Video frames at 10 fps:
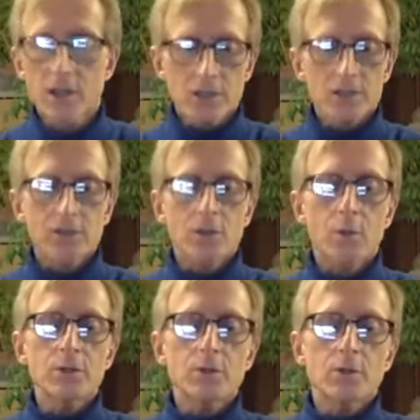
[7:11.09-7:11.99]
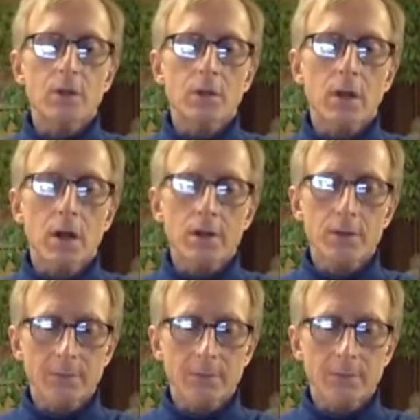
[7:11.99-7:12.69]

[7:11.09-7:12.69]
So when you claw your